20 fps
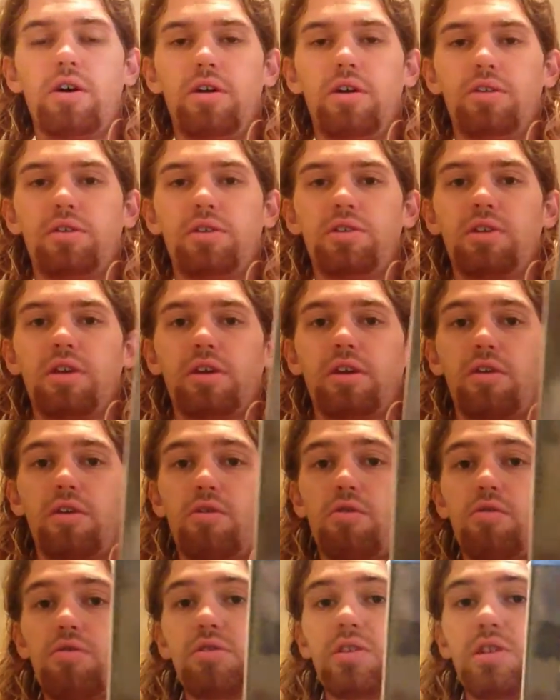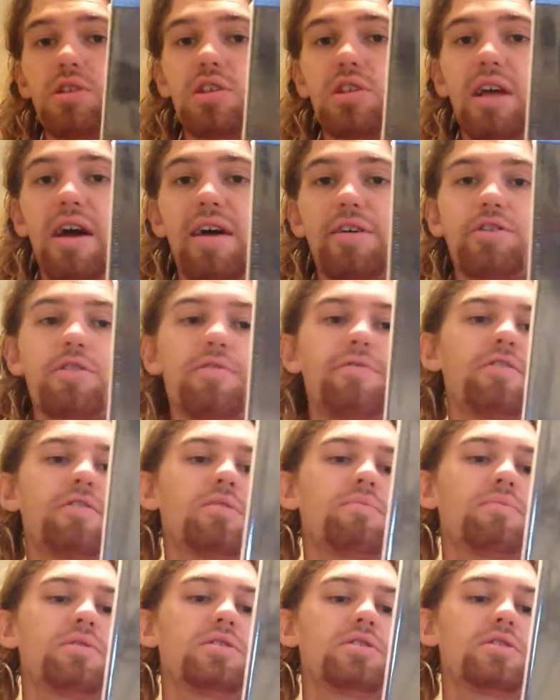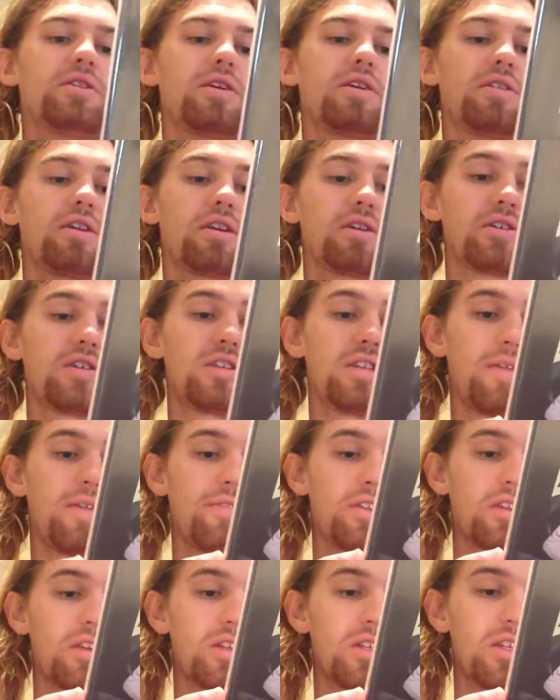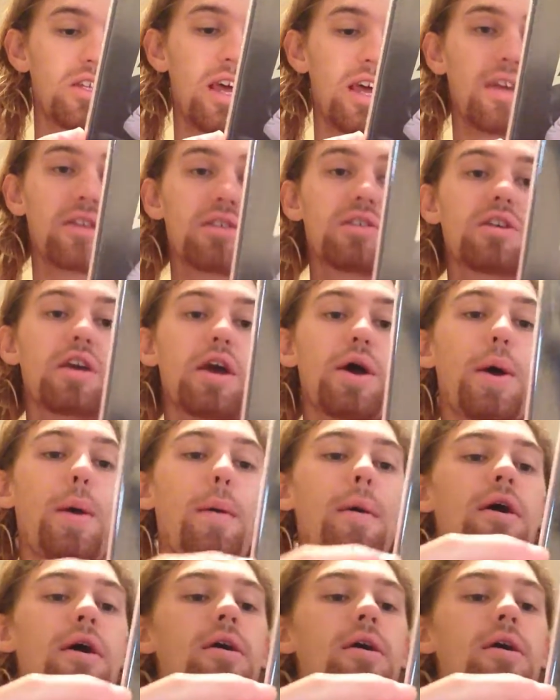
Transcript: This is like an early slasher film. This is, I think, 76, yeah.